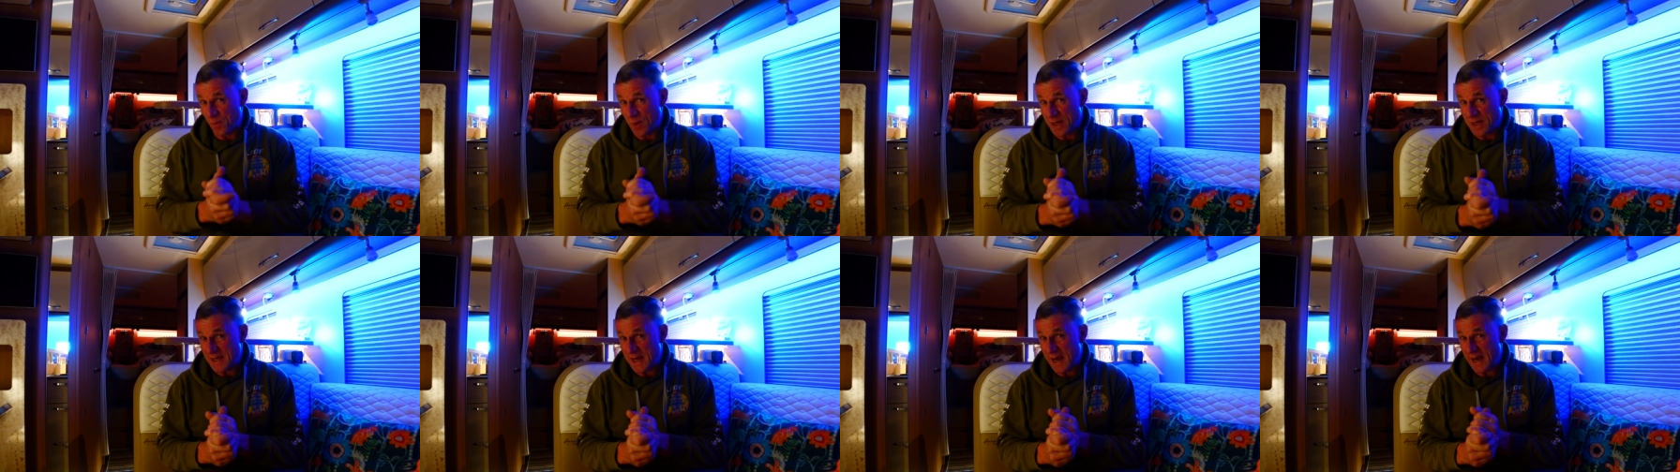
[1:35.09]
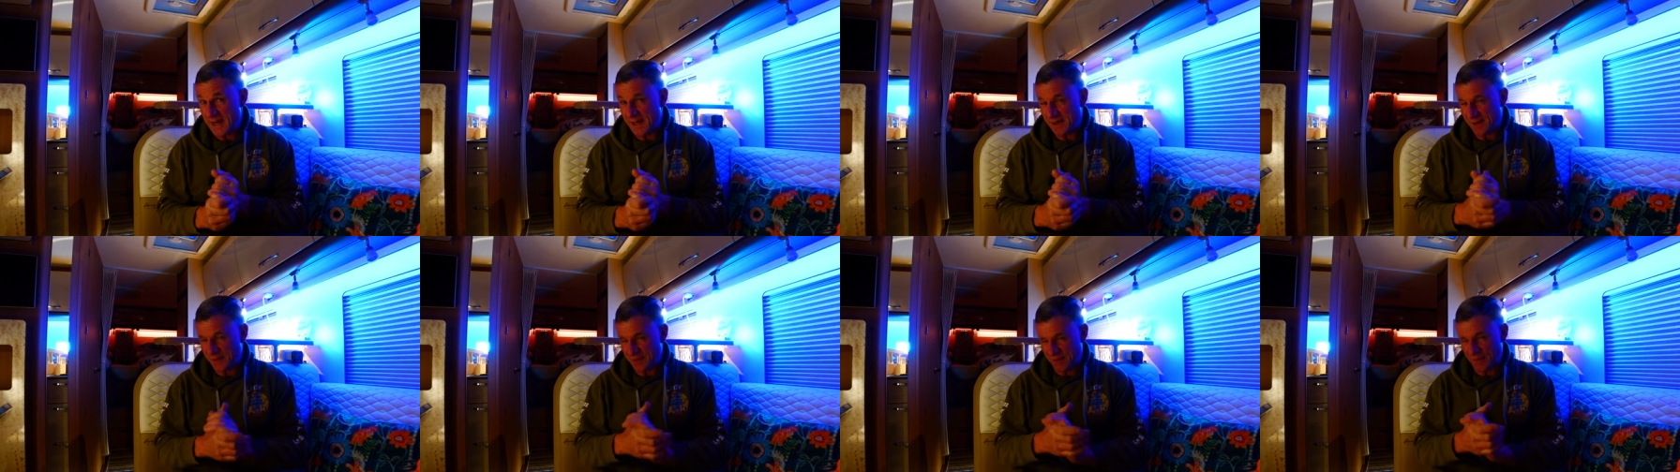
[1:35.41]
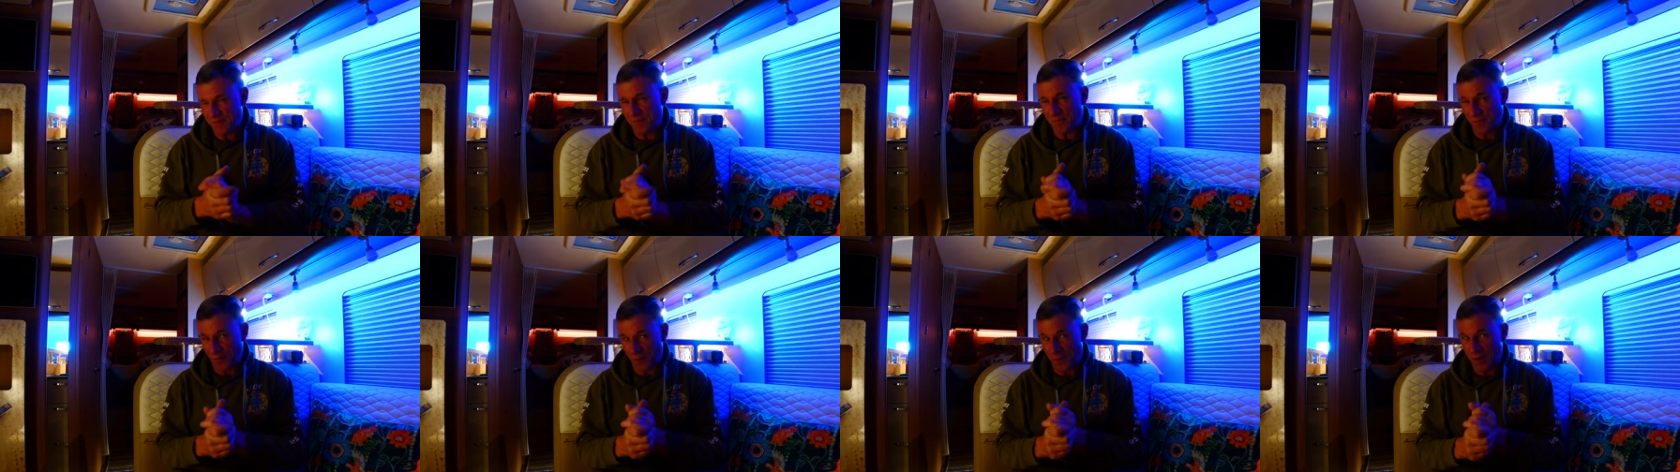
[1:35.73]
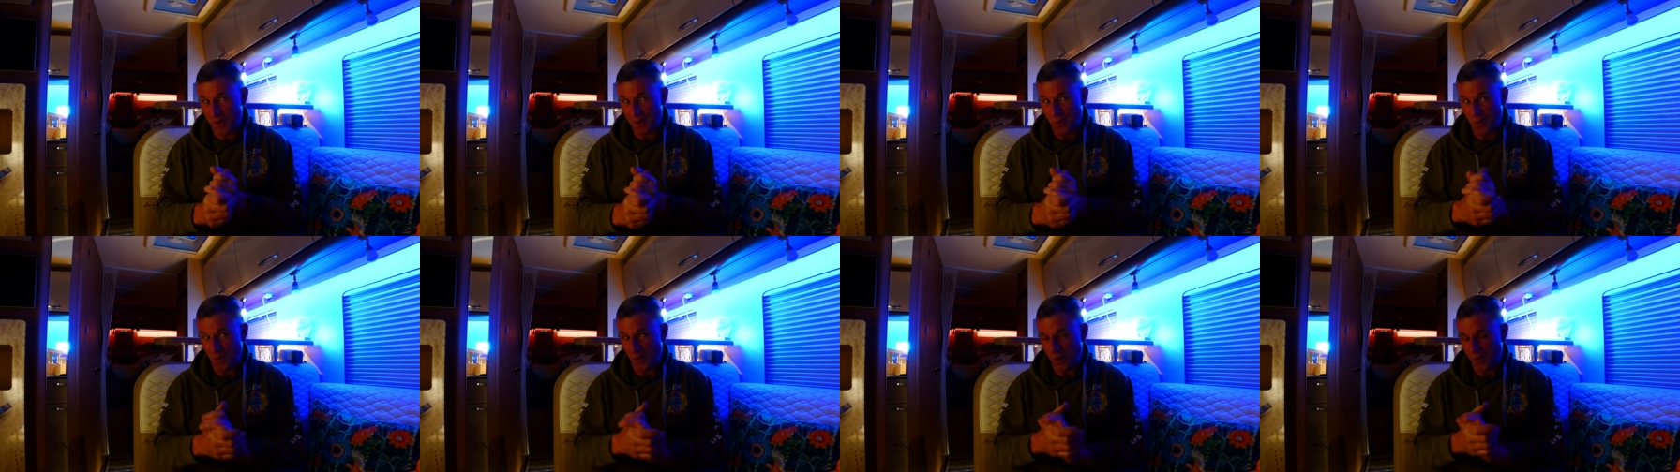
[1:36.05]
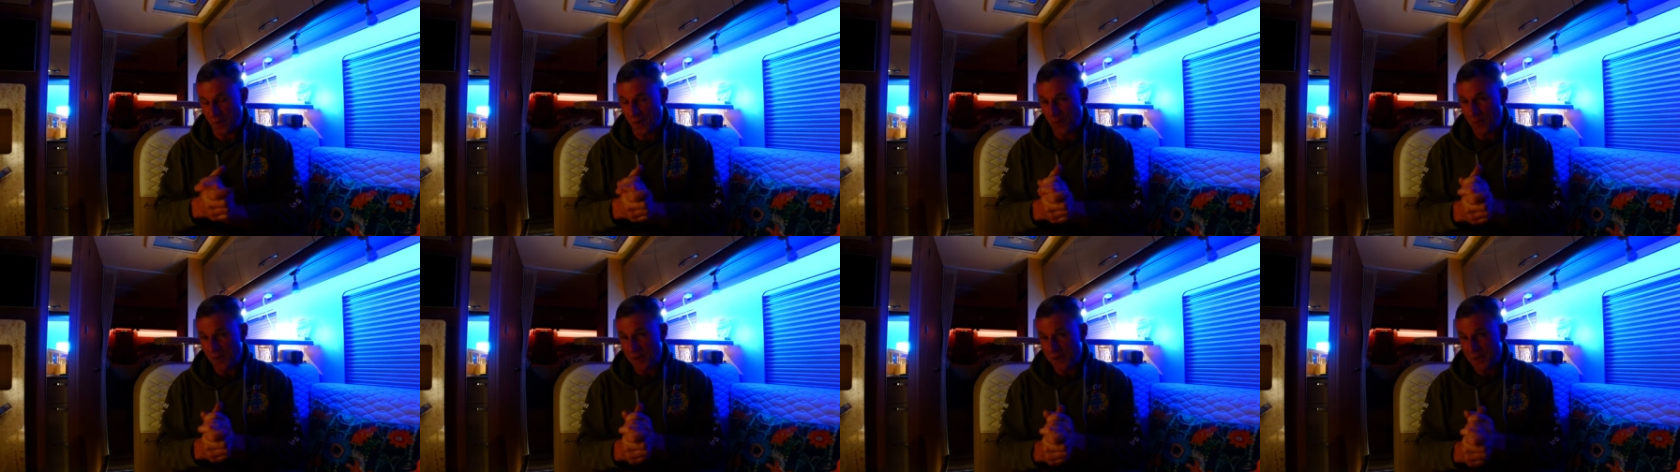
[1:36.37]
weekend for a little
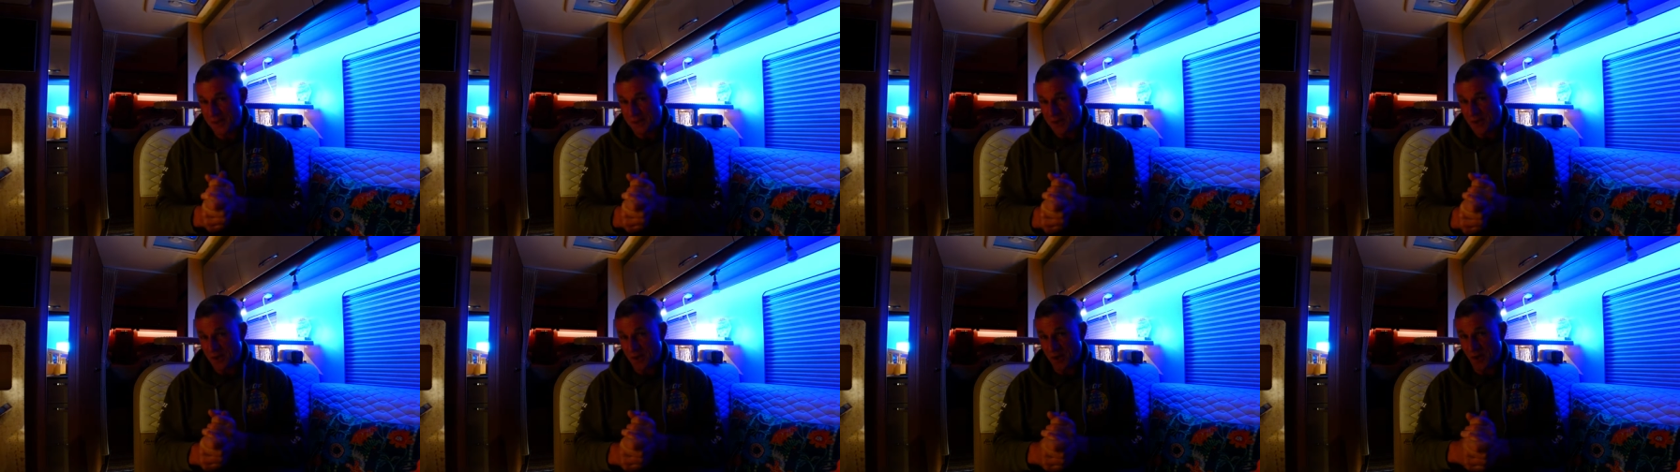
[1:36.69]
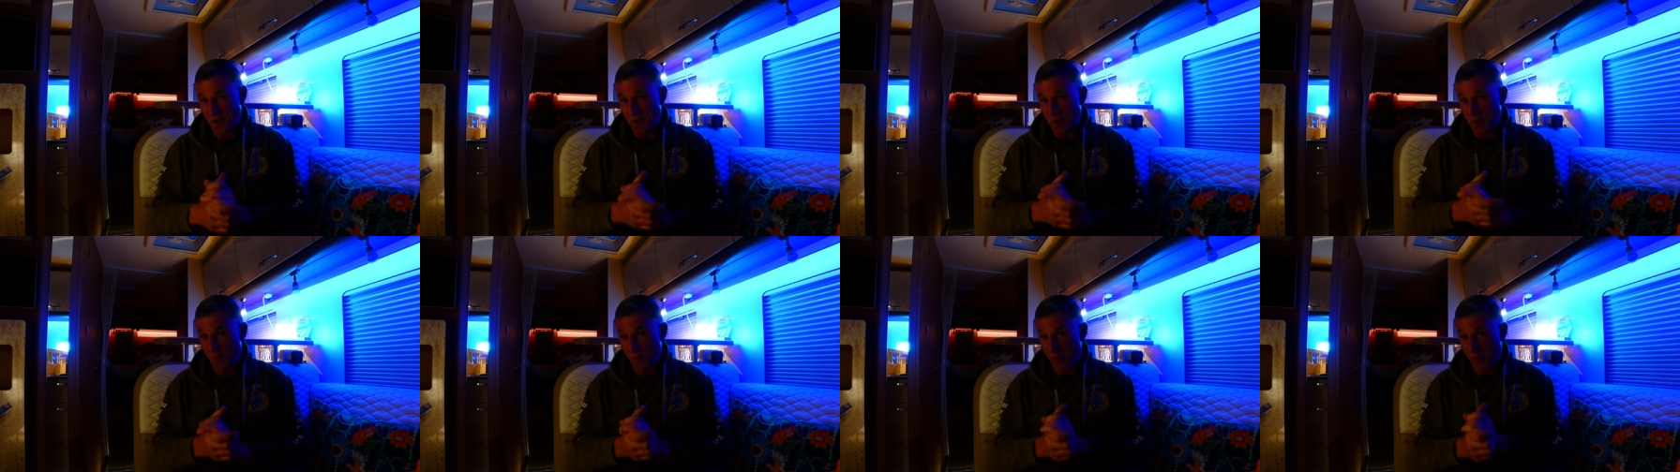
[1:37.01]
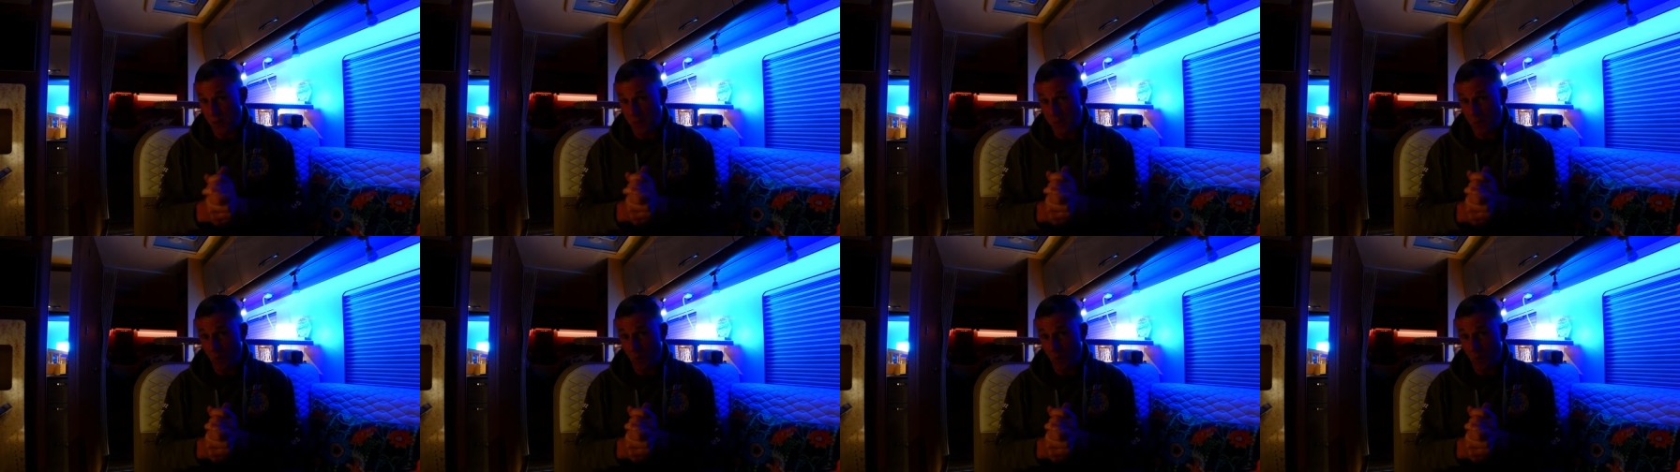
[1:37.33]
while. So uh,